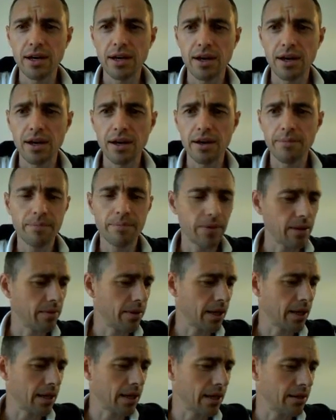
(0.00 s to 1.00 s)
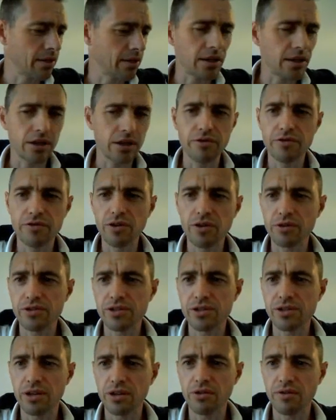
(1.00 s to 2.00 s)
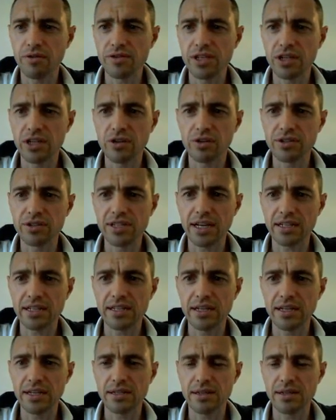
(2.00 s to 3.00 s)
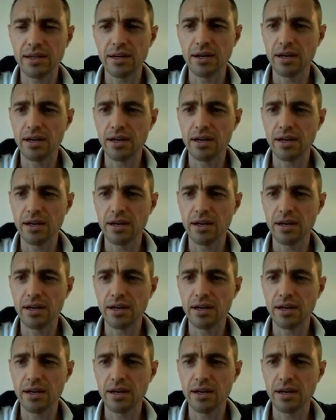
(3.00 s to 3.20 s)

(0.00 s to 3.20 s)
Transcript: um, and uh, you've got uh, you obviously contacted.